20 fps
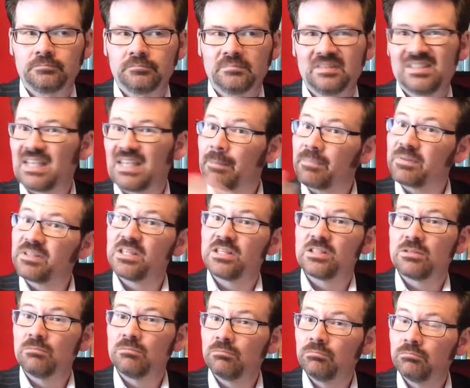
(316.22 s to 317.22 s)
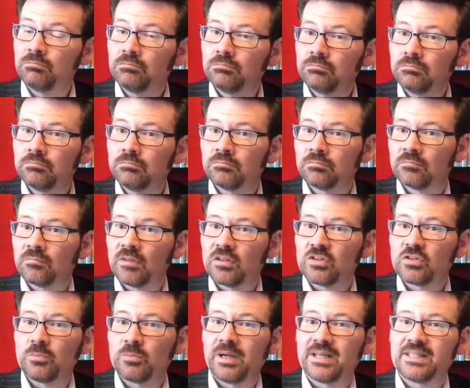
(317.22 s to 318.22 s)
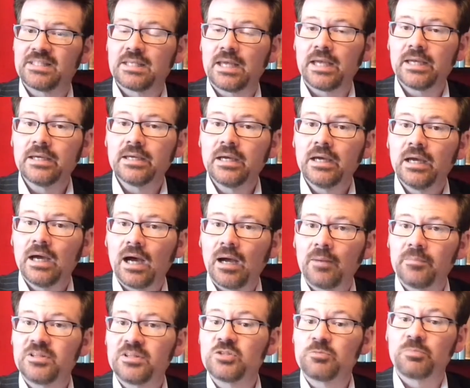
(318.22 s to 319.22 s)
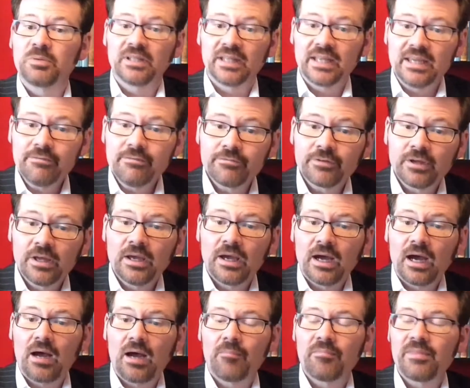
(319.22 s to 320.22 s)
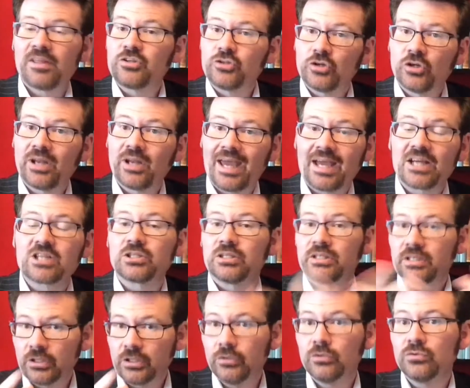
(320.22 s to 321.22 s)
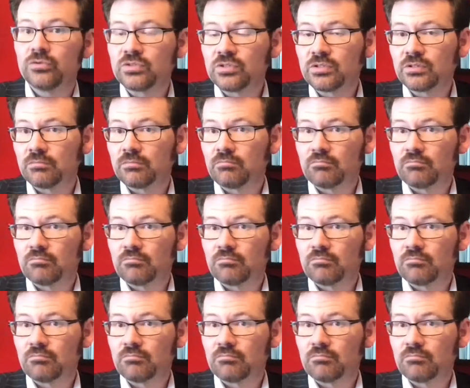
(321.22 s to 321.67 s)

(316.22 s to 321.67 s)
skepticism, as you might say, disbelief that you can actually use